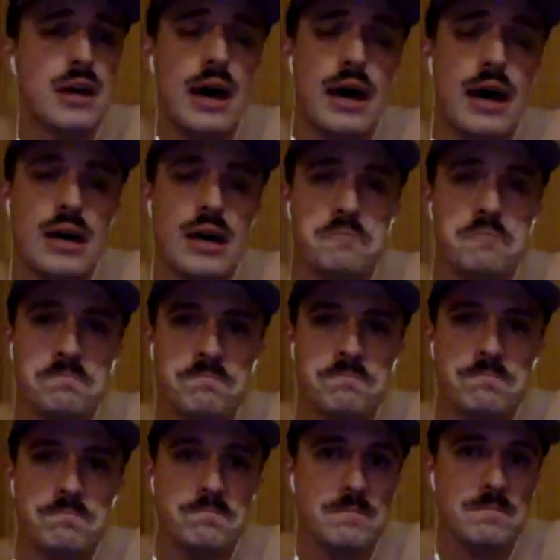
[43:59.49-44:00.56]
And
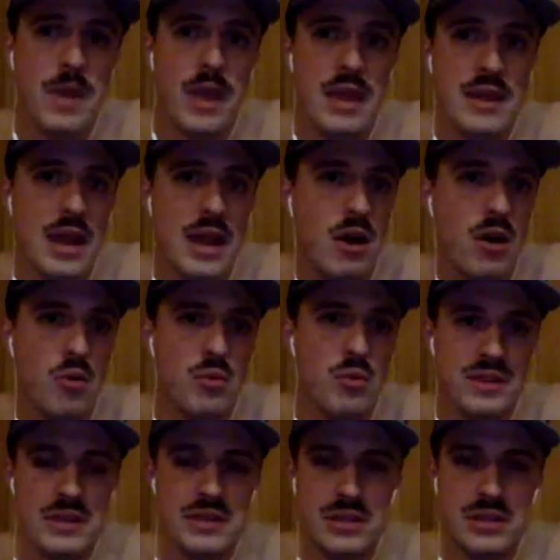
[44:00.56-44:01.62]
now with
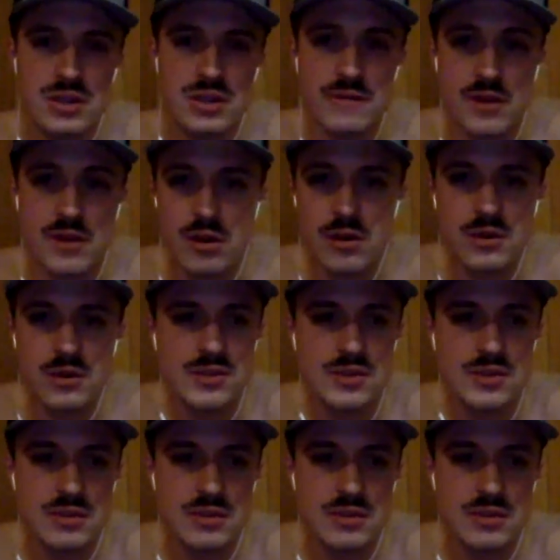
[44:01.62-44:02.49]
the addition of Ertz,